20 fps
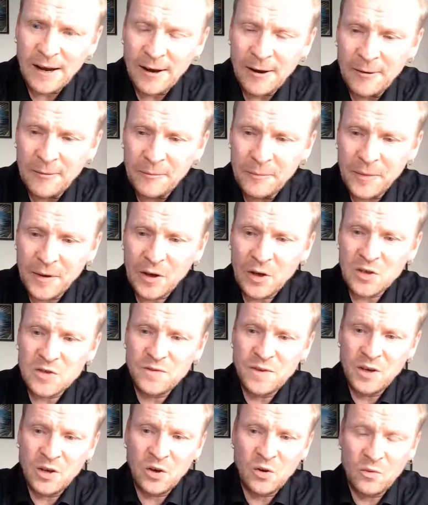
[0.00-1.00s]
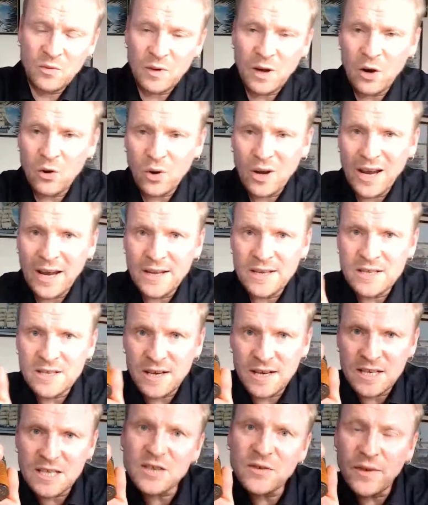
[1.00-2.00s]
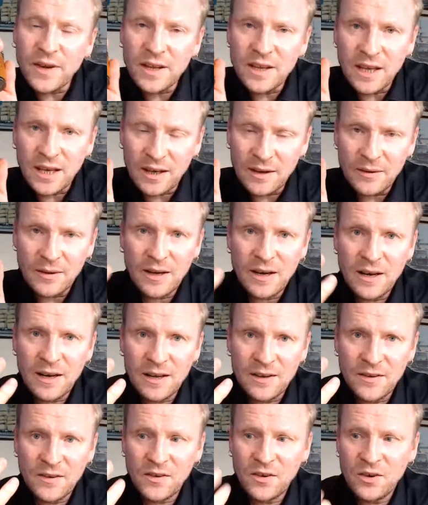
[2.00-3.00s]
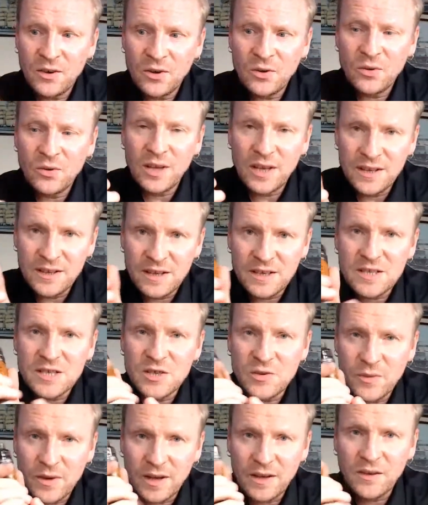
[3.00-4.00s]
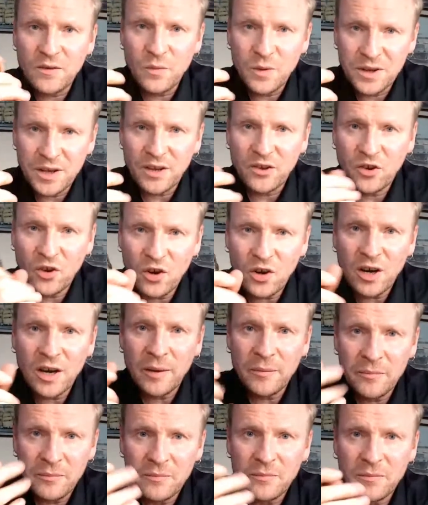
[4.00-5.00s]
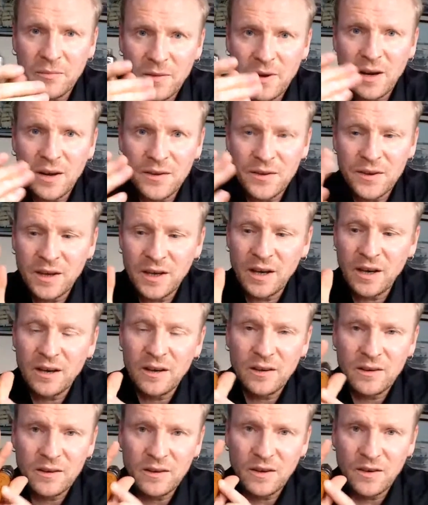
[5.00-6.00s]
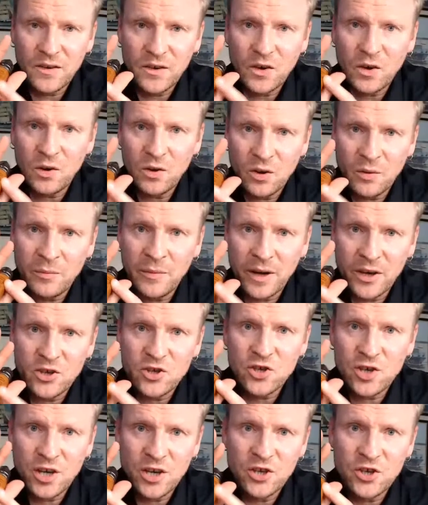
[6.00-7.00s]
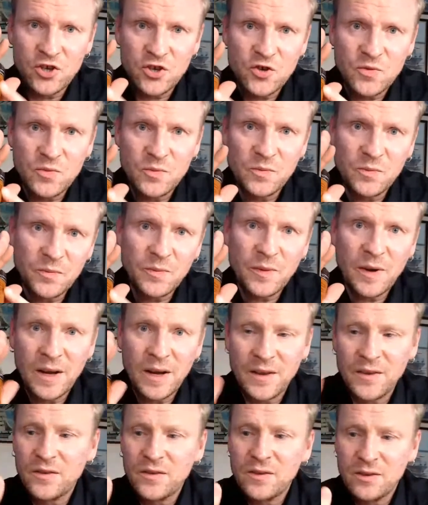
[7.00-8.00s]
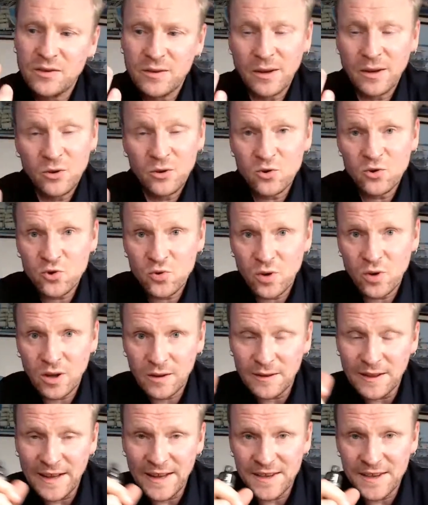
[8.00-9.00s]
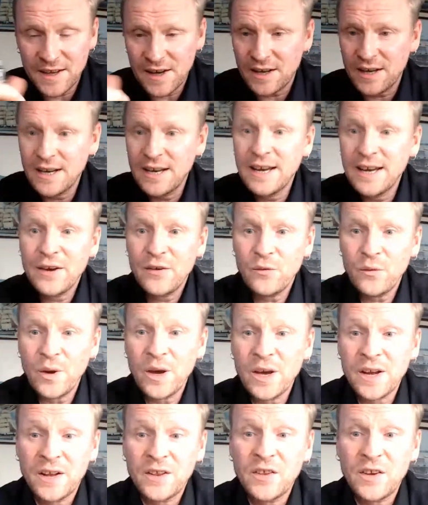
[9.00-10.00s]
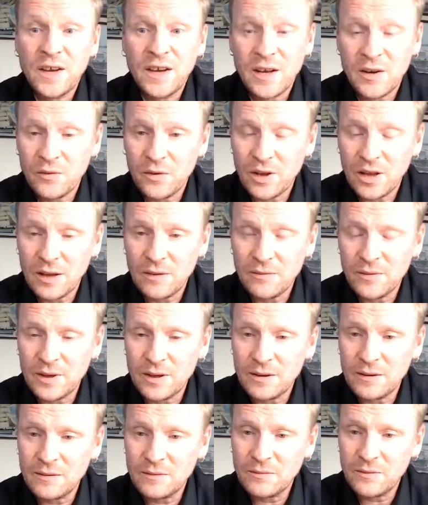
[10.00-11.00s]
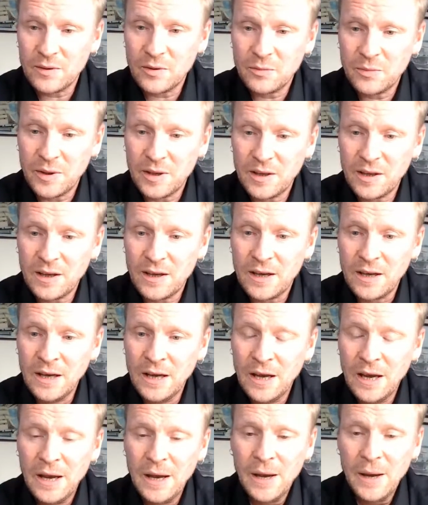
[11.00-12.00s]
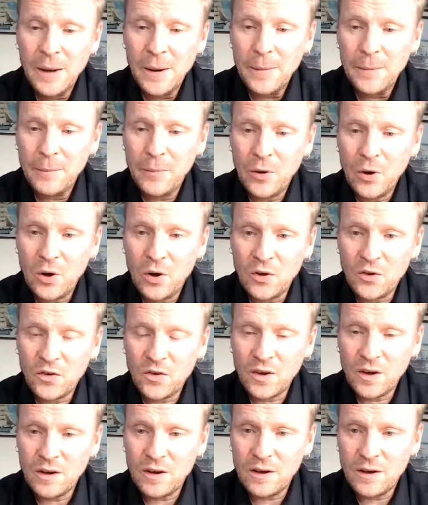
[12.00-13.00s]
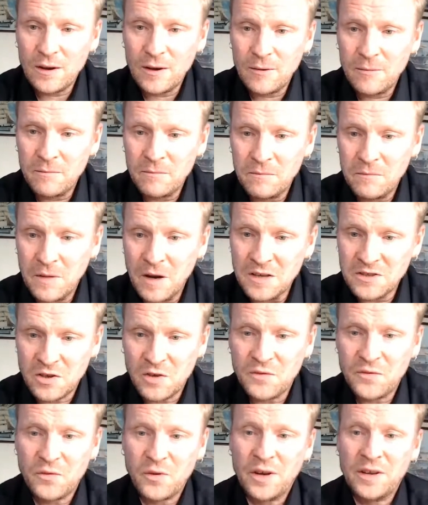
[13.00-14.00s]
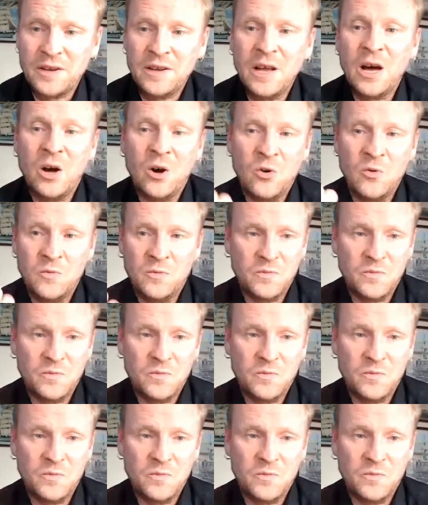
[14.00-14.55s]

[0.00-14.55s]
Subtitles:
because we know our hands are sweating and leather sweats with the time. I think this color might change and the usual leather wear and tear will be there. But as of right now,